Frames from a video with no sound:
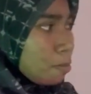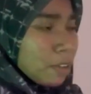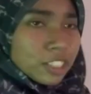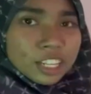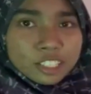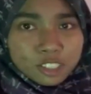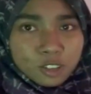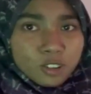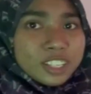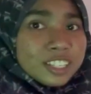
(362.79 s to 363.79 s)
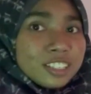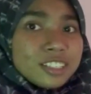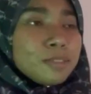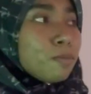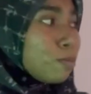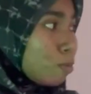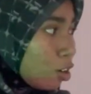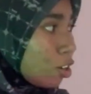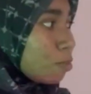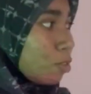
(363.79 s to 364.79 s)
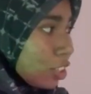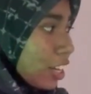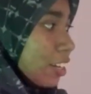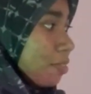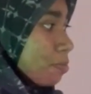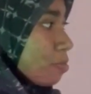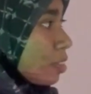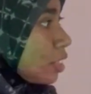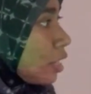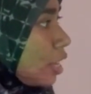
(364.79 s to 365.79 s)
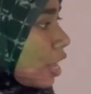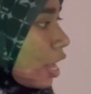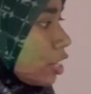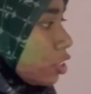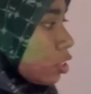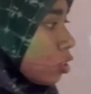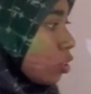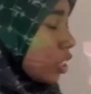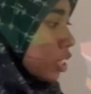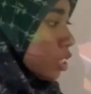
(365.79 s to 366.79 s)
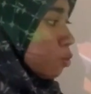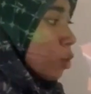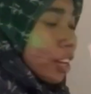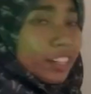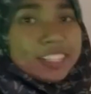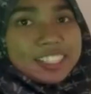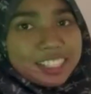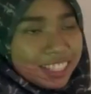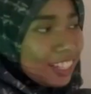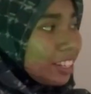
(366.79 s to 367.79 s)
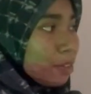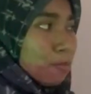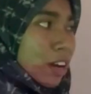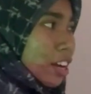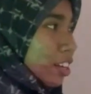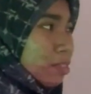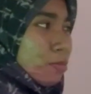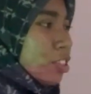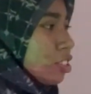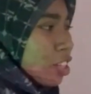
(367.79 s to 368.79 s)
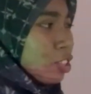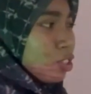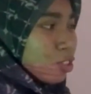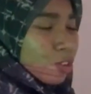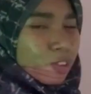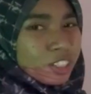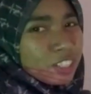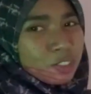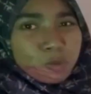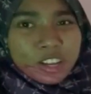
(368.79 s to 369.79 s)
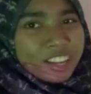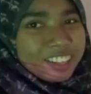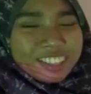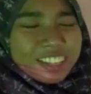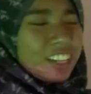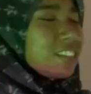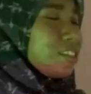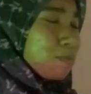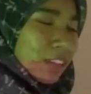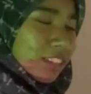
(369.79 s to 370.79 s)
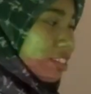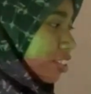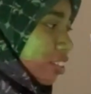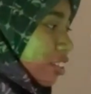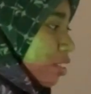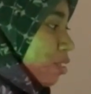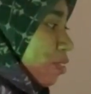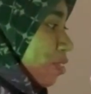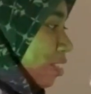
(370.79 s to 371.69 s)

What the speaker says: Machine saw is more modern. Hand saw is very cheap, but machine saw is very expensive.